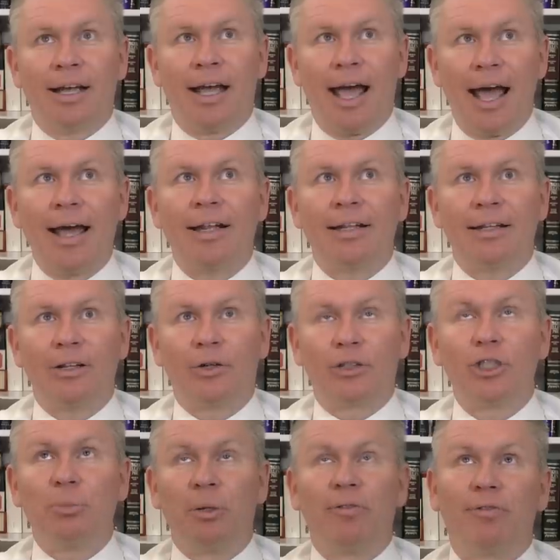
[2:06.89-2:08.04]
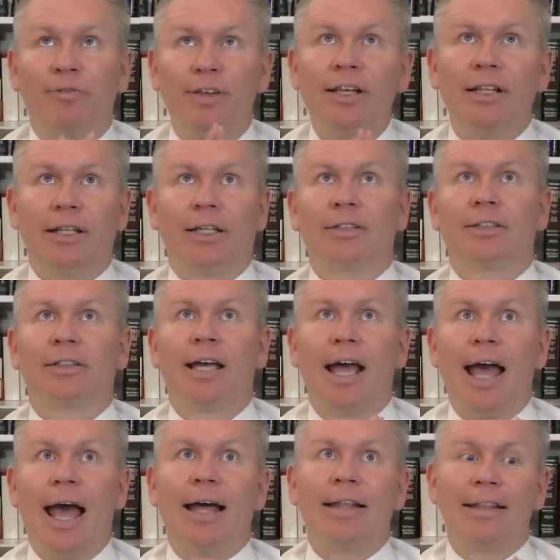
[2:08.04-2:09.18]
had, oh, excuse me, Felix
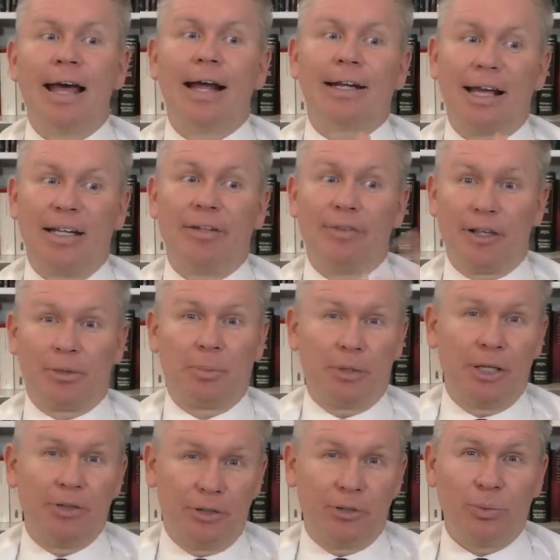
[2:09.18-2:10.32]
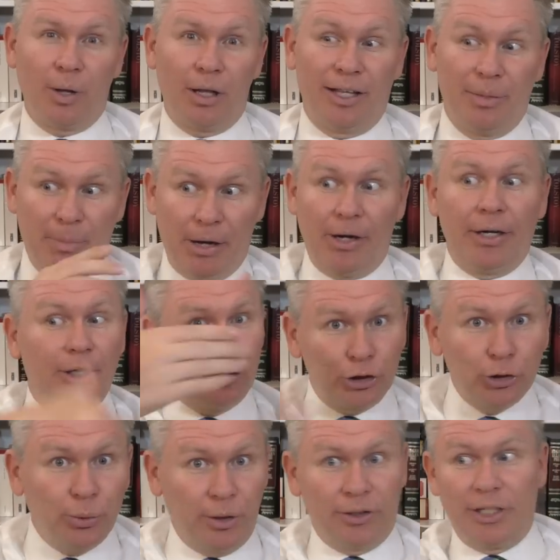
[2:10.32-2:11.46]
had that kind of expertise as well. He married a
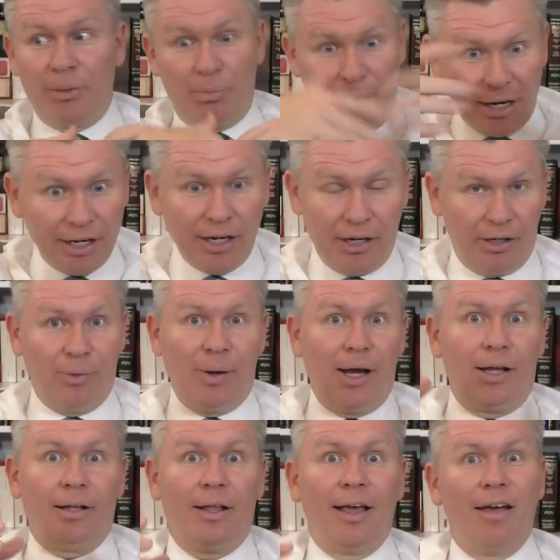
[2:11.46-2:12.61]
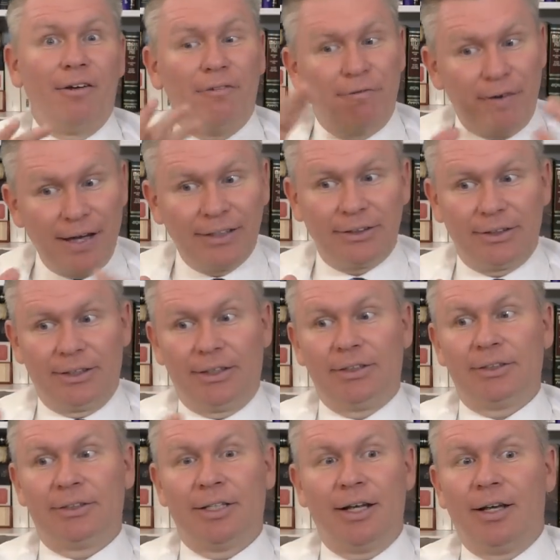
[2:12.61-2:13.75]
Jewess. He'd been here a while.
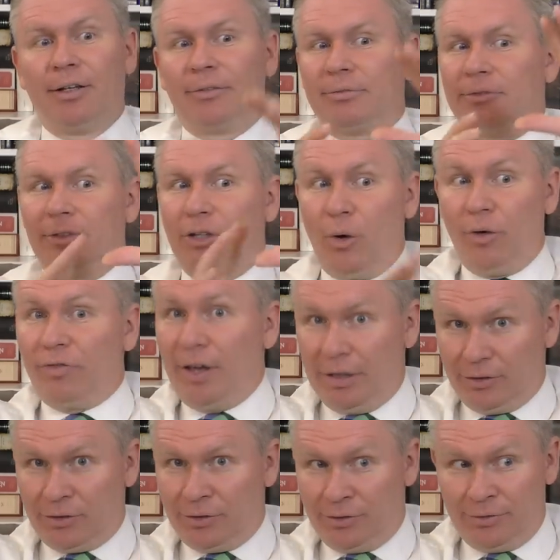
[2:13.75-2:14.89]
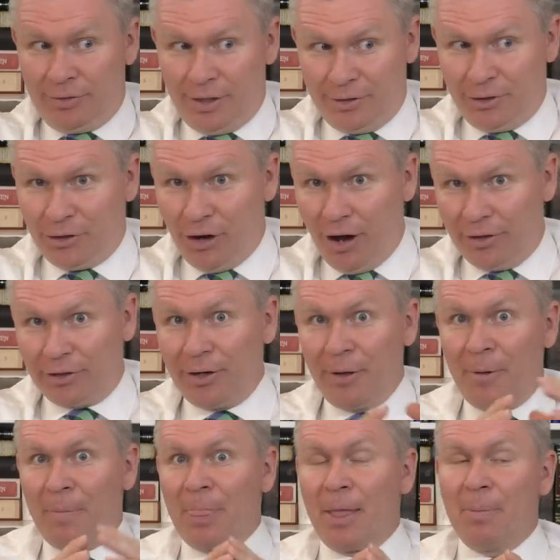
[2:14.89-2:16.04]
Festus, no offense, Your Honor,
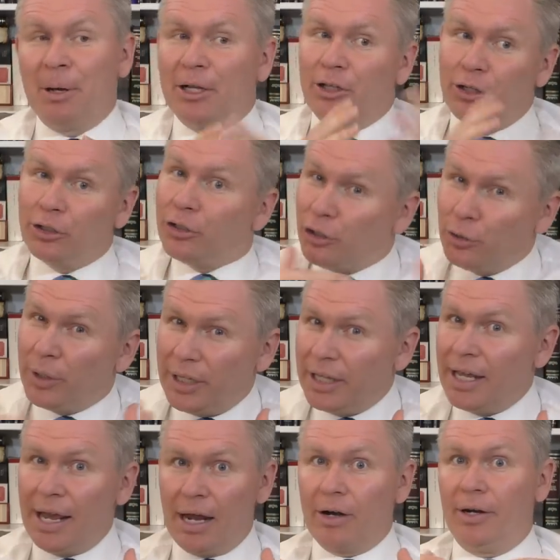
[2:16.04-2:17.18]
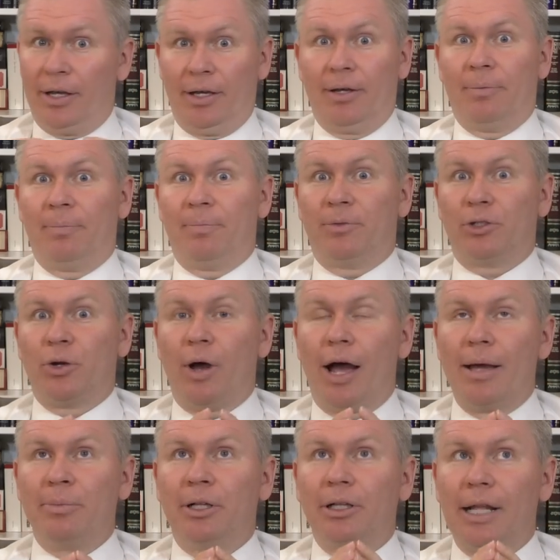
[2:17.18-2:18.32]
but you're new in the area. So
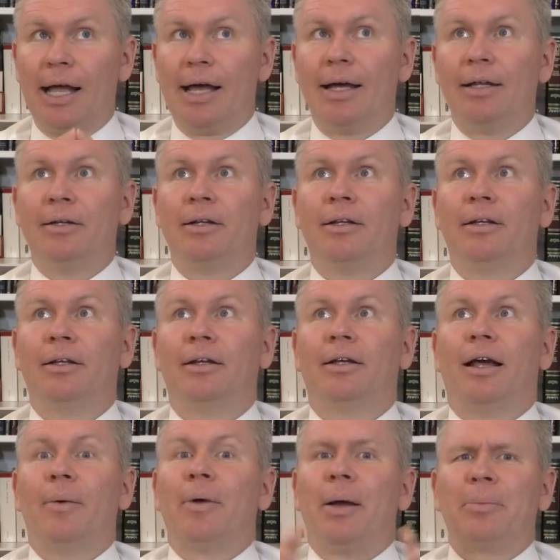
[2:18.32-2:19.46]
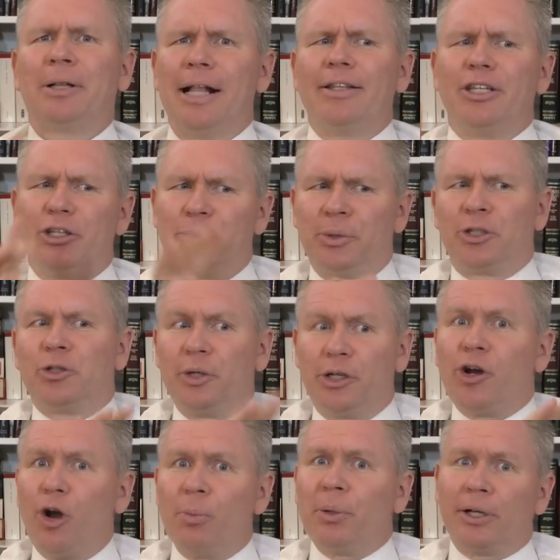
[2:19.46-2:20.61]
I'm glad, I'm glad that you were doing
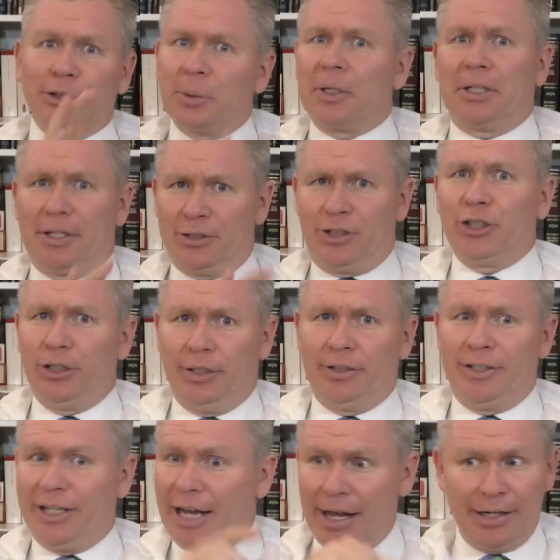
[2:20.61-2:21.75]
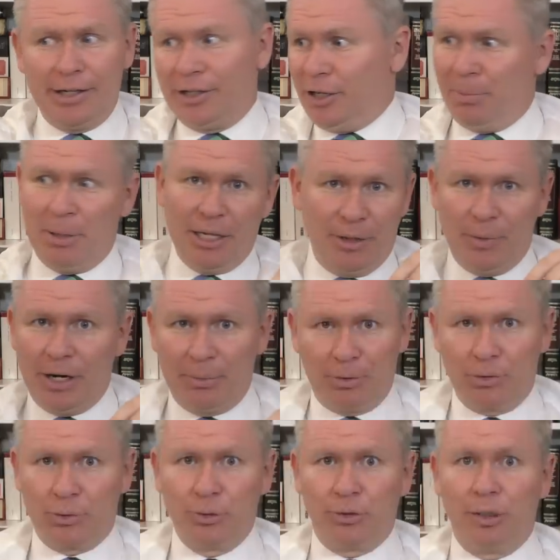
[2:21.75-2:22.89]
your homework as quickly as you could. You got here and you immediately went up to
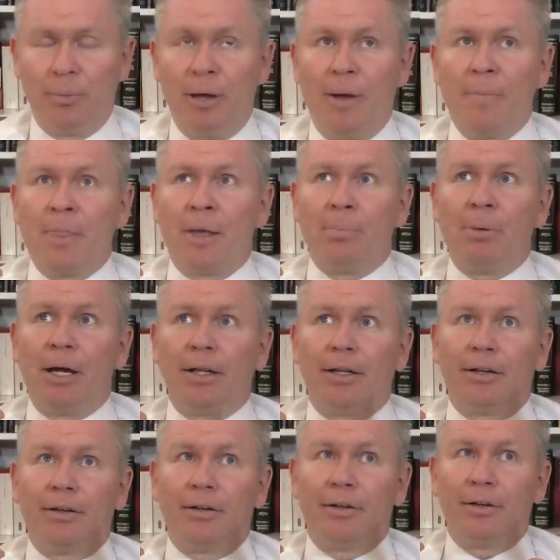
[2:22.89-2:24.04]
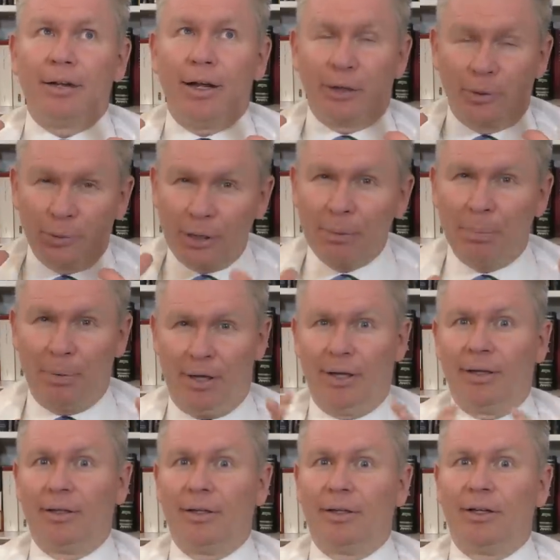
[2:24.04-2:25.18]
Jerusalem. But
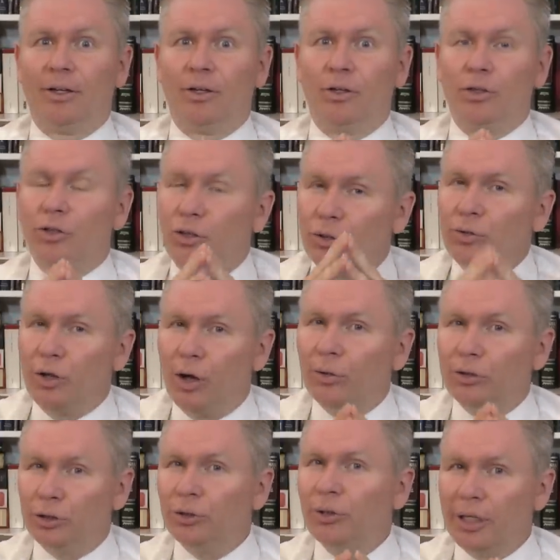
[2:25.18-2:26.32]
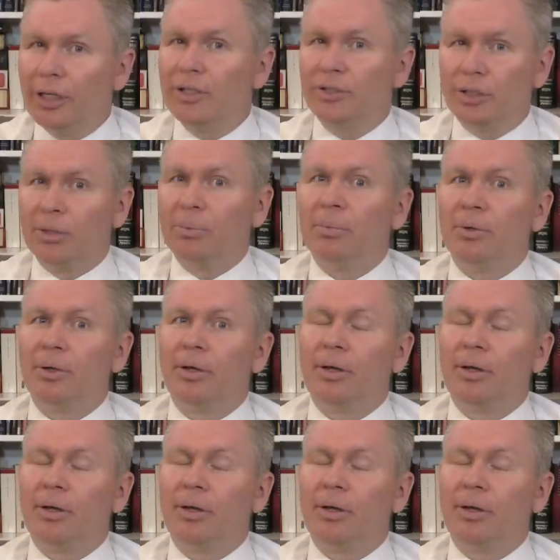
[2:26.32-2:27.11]
Agrippa, you know Judaism